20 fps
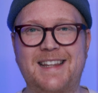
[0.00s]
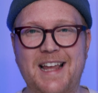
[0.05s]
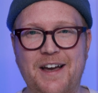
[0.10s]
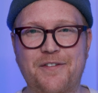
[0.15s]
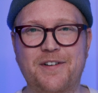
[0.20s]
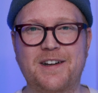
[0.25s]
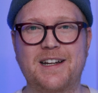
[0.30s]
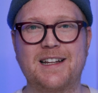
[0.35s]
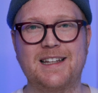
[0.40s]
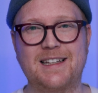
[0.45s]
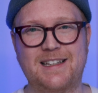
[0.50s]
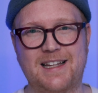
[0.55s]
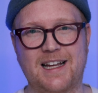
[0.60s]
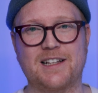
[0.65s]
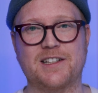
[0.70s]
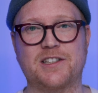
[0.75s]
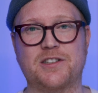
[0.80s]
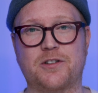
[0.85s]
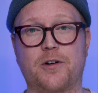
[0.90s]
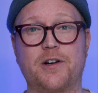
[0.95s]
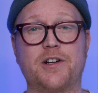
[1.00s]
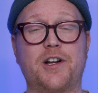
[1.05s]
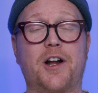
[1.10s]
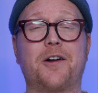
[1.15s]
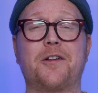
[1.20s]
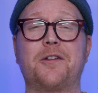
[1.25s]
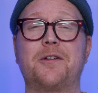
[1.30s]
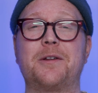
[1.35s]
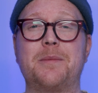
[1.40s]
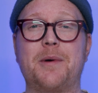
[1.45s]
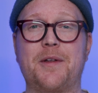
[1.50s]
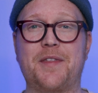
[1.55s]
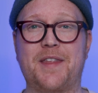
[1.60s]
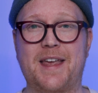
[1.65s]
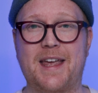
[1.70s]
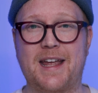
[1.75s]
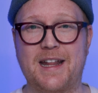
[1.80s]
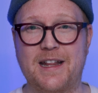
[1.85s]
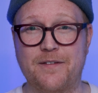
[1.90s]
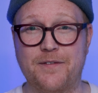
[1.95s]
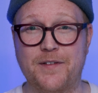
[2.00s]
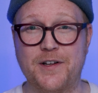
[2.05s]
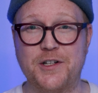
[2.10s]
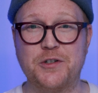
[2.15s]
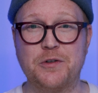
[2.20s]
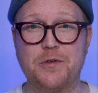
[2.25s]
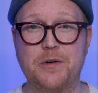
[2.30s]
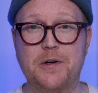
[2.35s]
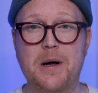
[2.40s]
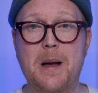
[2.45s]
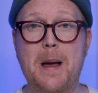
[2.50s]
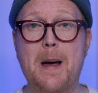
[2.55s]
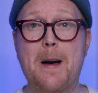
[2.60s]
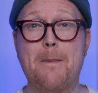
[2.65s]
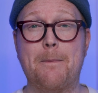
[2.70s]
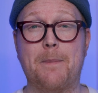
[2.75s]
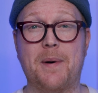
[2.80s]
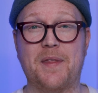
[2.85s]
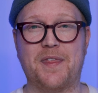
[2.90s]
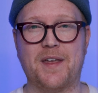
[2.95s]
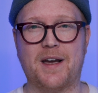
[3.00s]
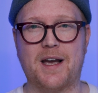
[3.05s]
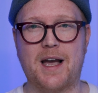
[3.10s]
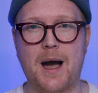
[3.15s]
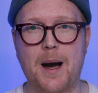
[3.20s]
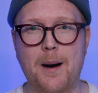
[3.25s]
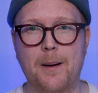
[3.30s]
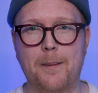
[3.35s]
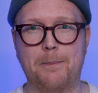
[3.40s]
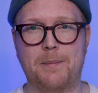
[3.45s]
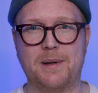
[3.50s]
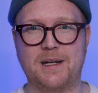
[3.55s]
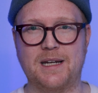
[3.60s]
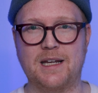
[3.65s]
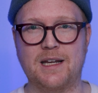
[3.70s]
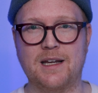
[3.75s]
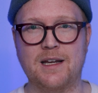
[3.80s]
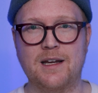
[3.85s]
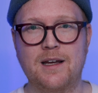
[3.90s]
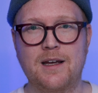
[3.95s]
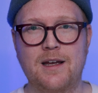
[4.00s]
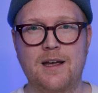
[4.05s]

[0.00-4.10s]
definitely tell a story not only about the individual, but the company.